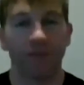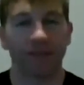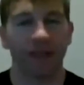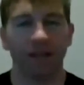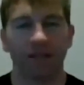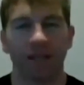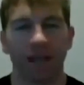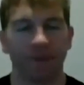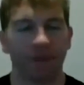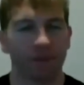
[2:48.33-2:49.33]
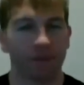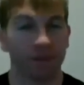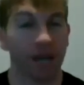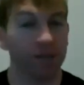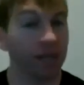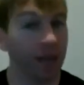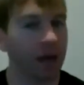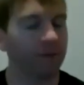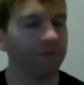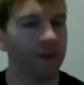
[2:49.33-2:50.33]
That's not to say, there's actually a lot
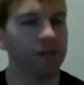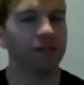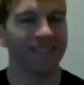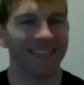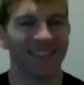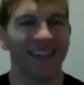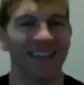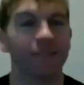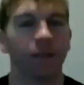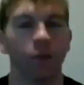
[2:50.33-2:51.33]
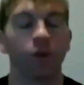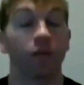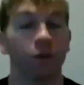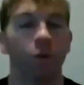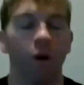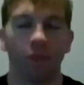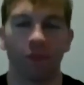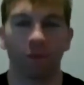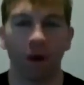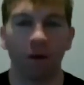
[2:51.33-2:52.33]
of efficiency things that you can do on the
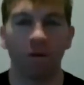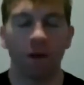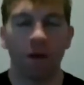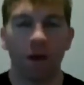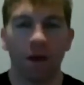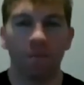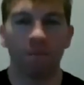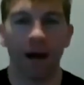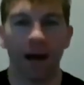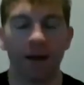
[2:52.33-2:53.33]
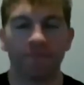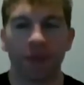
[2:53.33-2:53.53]
row, but